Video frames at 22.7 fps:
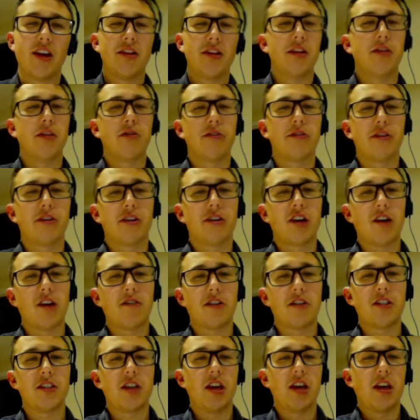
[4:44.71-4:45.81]
This is also
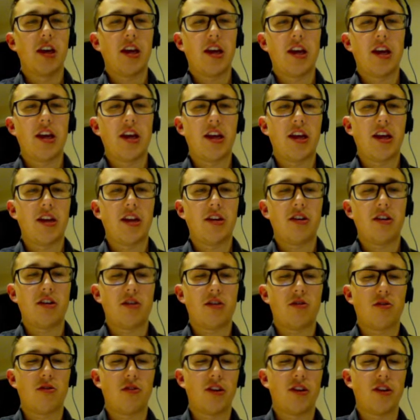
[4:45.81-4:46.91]
covered in
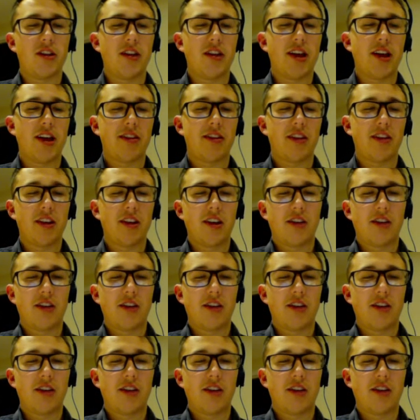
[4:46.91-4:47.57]
CoinDesk.